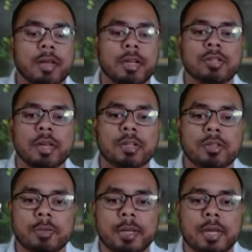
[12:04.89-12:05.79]
Right, so
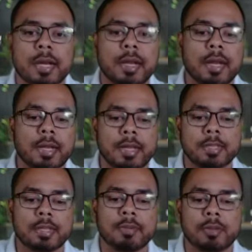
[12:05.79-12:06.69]
that should be the correct
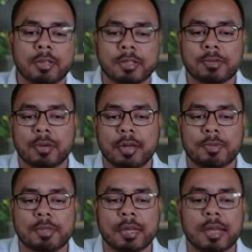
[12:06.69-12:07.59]
answer for this
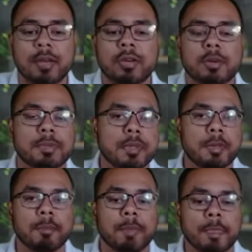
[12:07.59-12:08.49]
problem, second
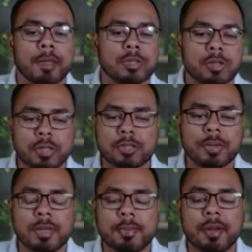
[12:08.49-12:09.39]
option. So
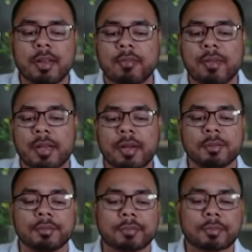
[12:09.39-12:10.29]
this was a problem where